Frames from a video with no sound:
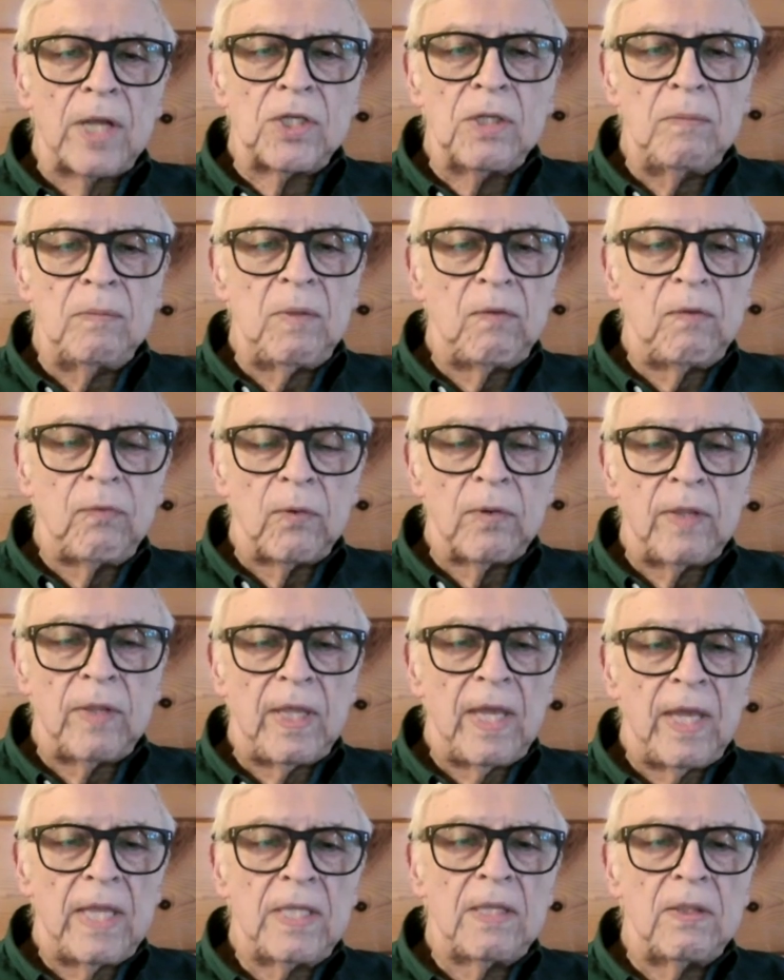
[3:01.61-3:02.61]
before the
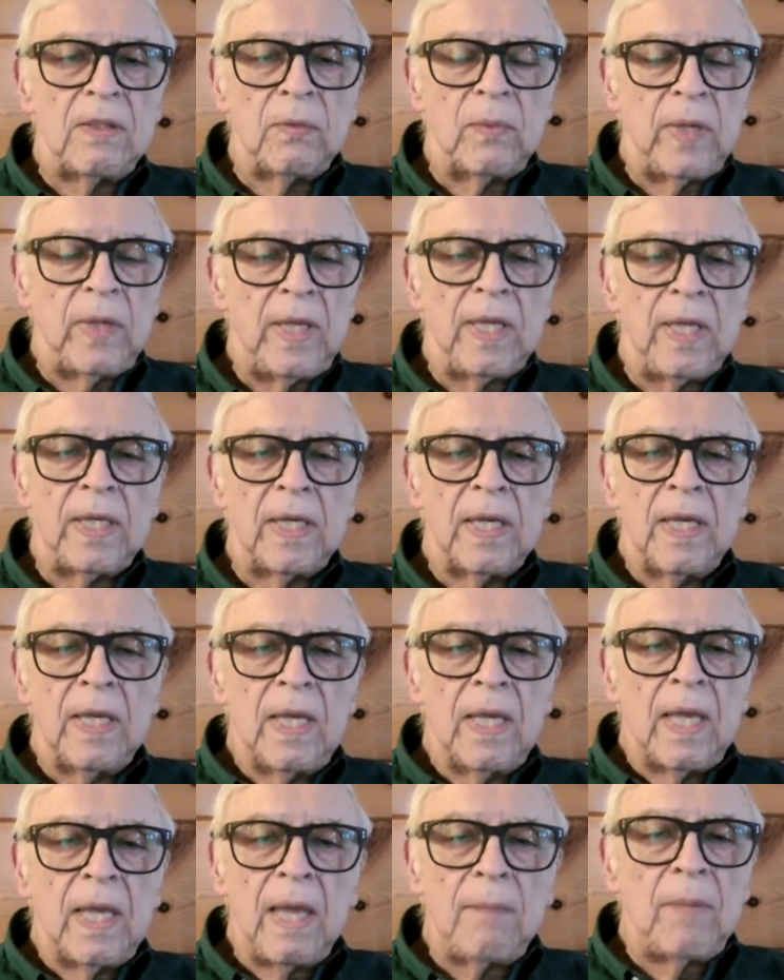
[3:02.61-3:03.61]
end of the week,
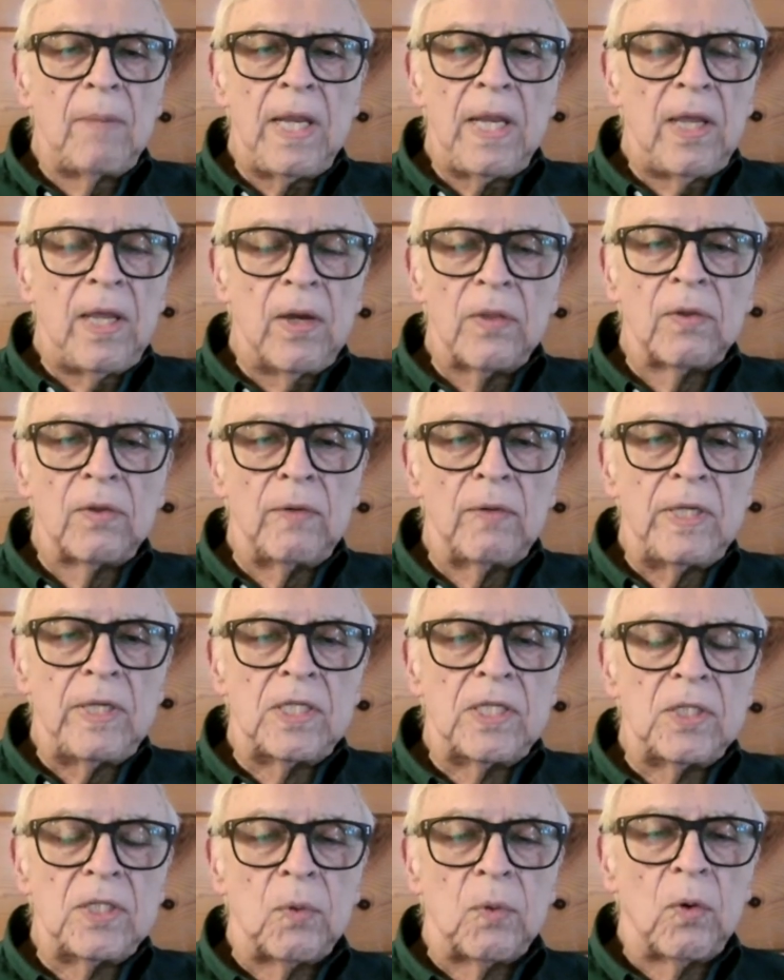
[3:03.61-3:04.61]
and many other
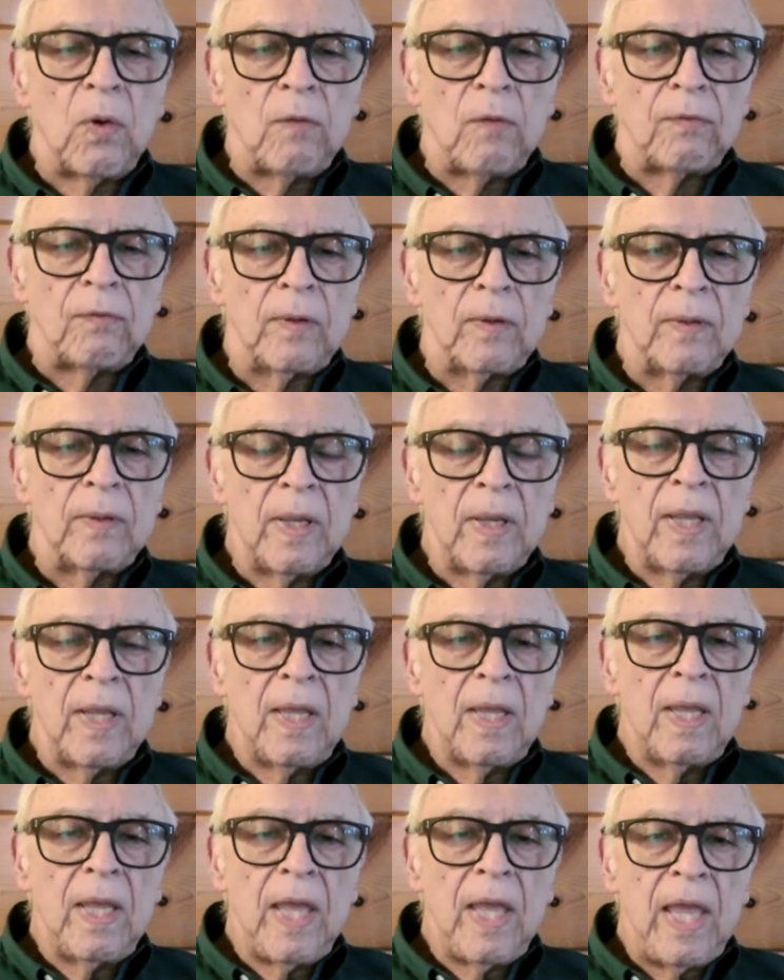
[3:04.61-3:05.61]
reasons were offered.
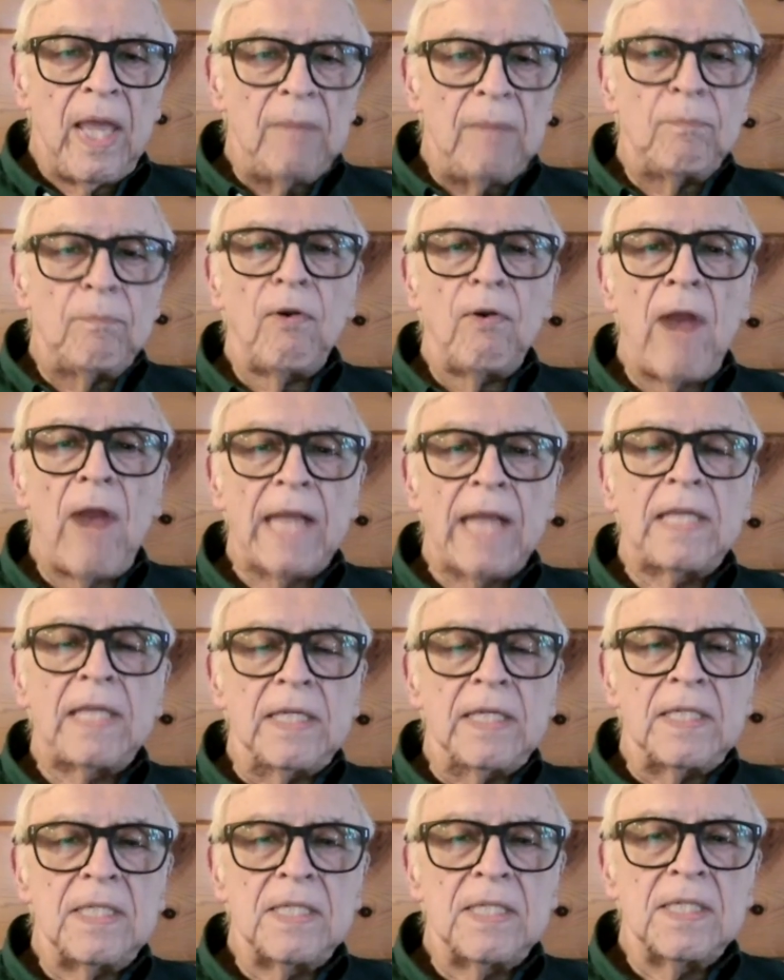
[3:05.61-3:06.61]
In
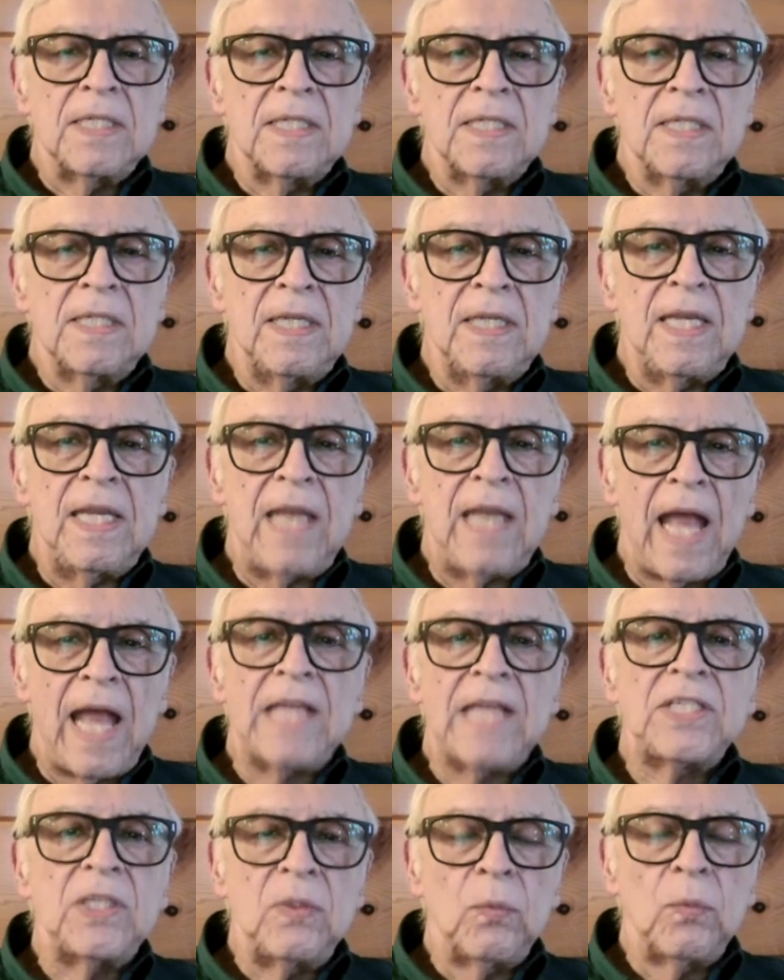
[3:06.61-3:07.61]
practice, it
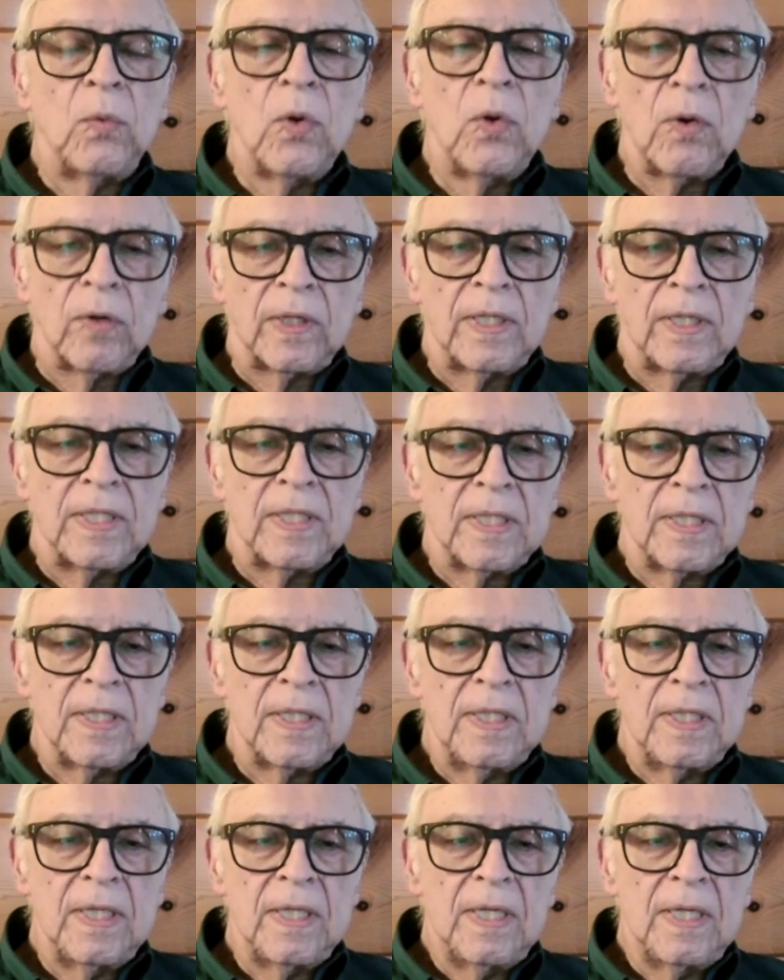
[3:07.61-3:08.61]
hasn't worked.
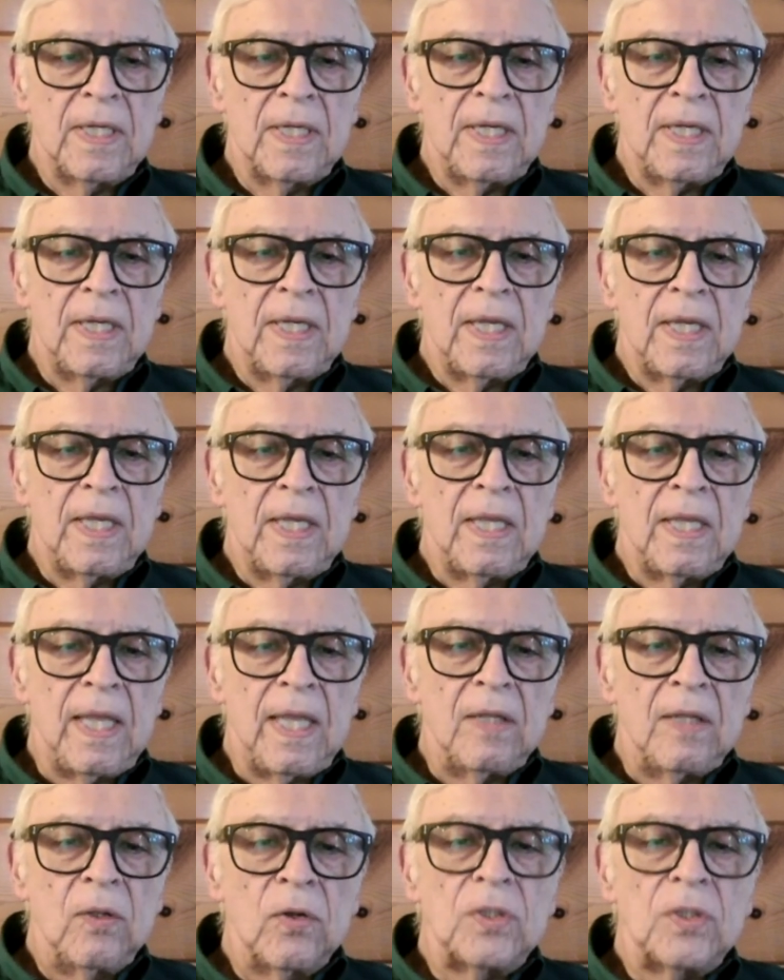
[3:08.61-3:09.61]

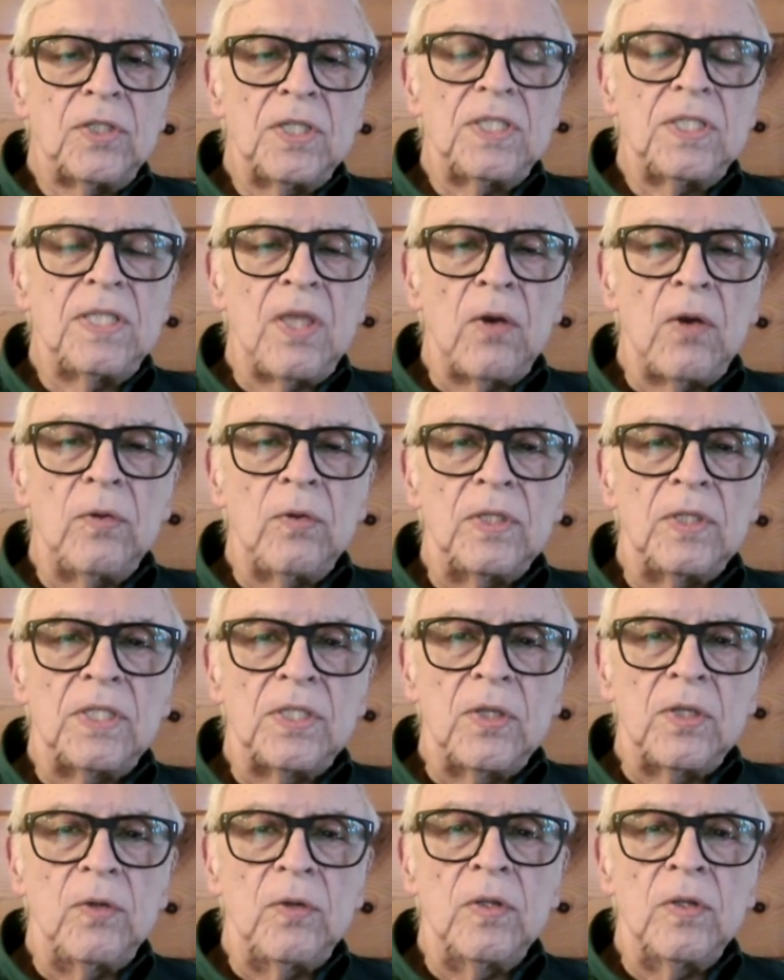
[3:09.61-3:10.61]
It looks as though the
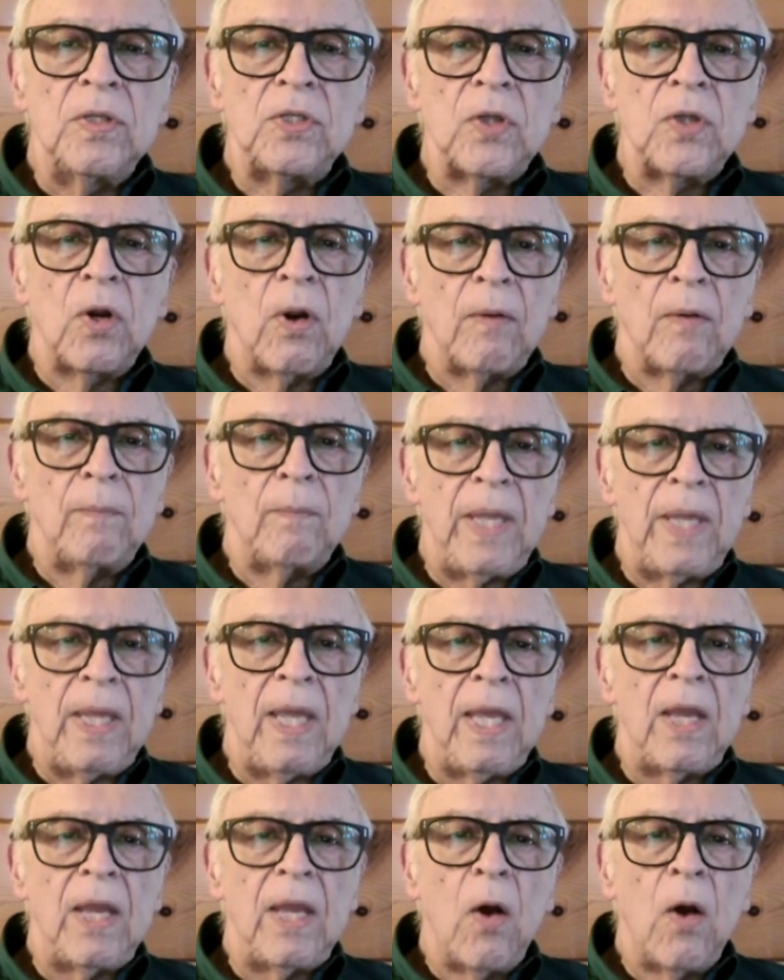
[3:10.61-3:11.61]
students are
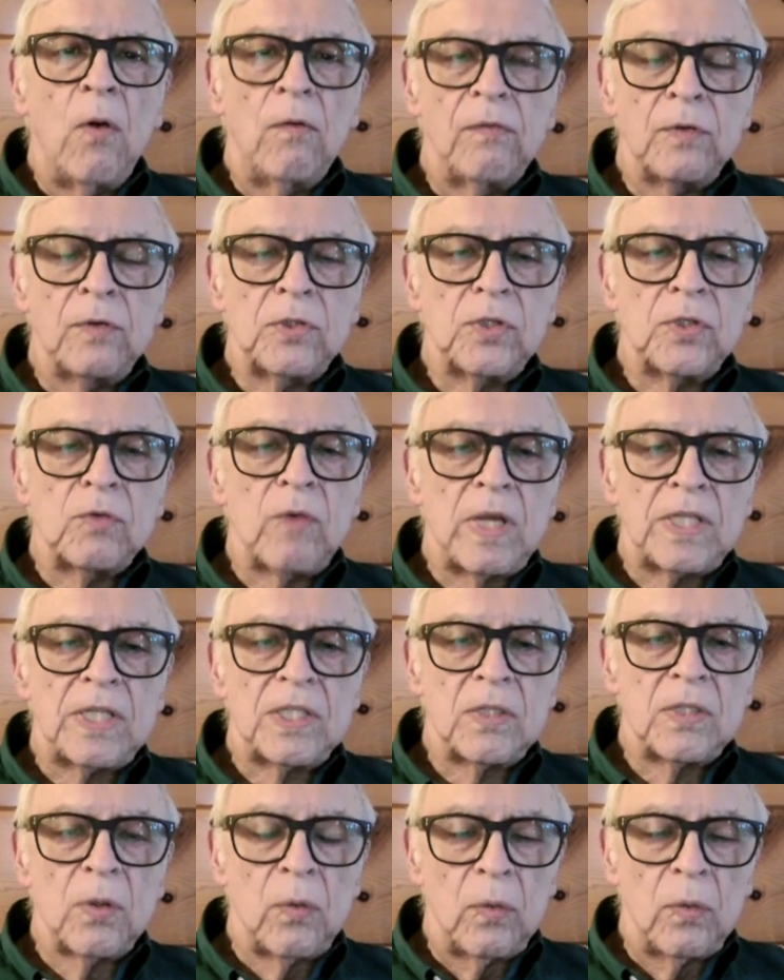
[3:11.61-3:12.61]
being
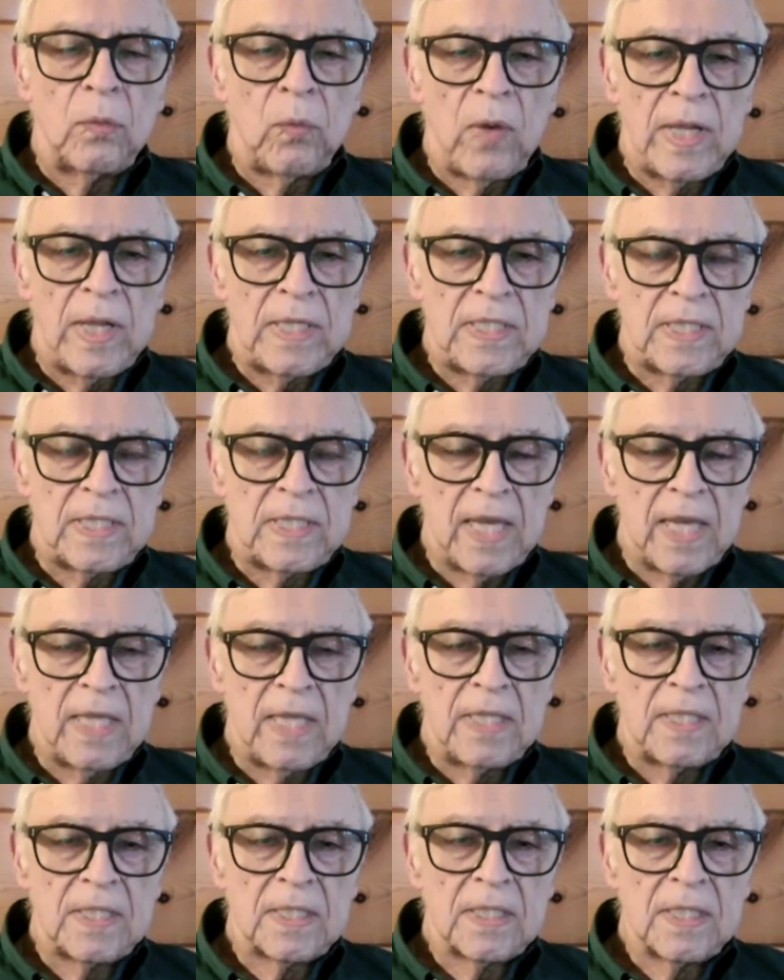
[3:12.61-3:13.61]
overstressed on Wednesdays.